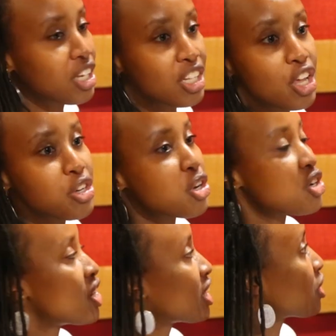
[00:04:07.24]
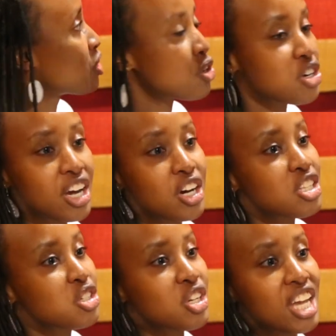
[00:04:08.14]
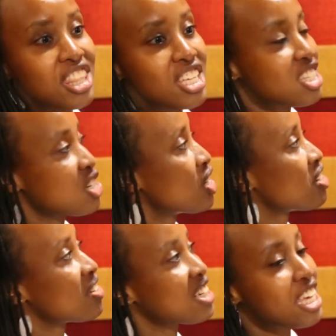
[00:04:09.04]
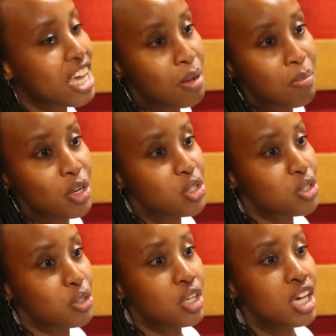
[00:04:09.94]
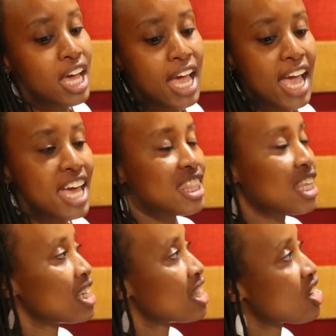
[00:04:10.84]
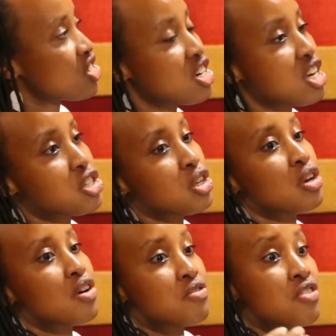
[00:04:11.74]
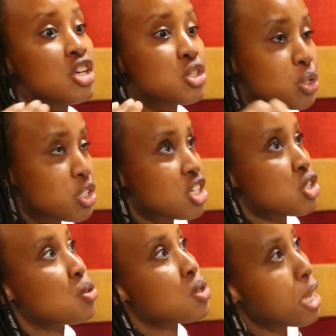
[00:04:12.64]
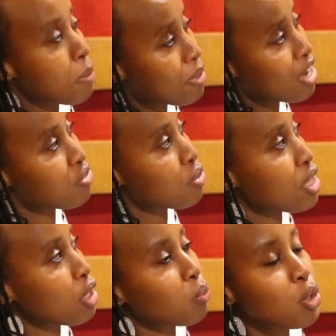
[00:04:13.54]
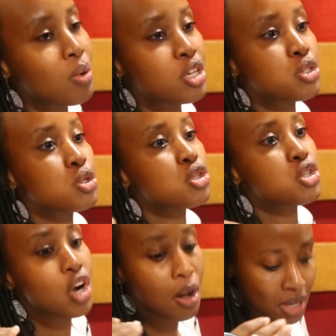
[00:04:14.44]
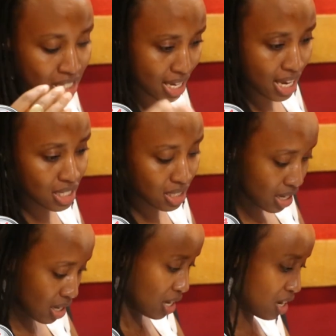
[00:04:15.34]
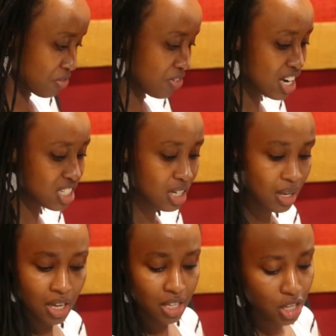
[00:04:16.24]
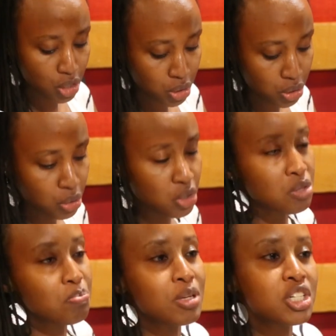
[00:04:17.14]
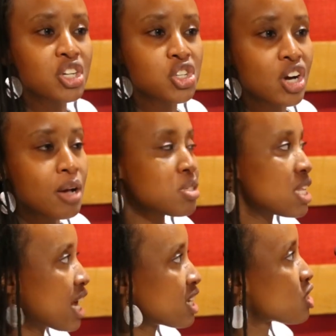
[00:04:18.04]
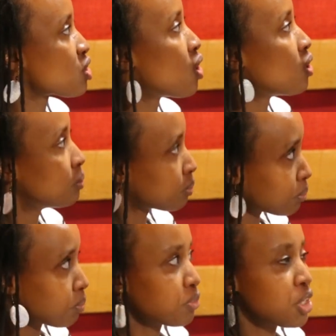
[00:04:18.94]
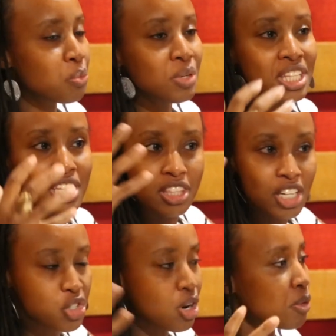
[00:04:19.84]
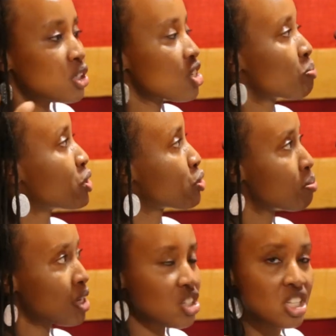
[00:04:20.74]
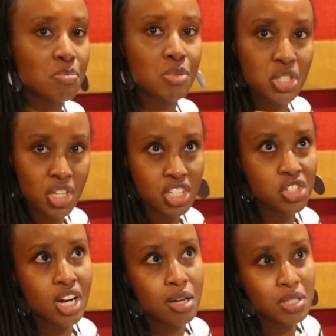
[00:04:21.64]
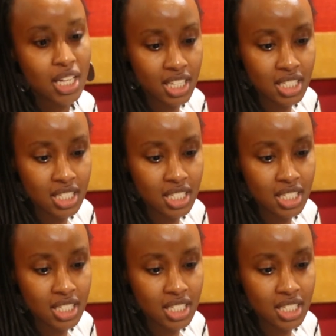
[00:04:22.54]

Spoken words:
anything. No records, no nothing. They don't even care about you. And the generation of soldiers who came back from that war were so traumatized. In fact, they used to beat on drums. They had a song. When the trauma would just be too much, they'd beat on the drums